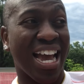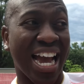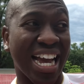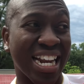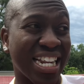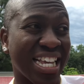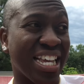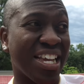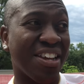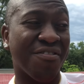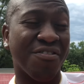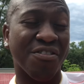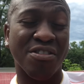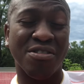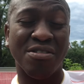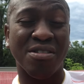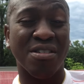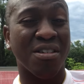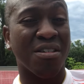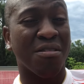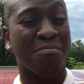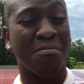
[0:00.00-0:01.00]
And
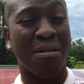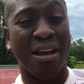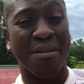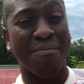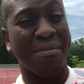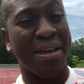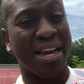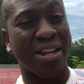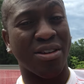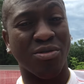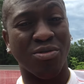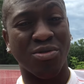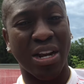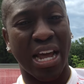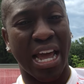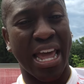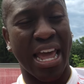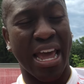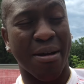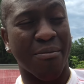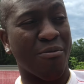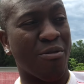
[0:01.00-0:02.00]
even my man,
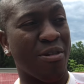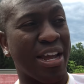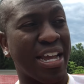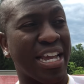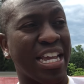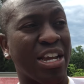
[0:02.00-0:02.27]
Unai Emery,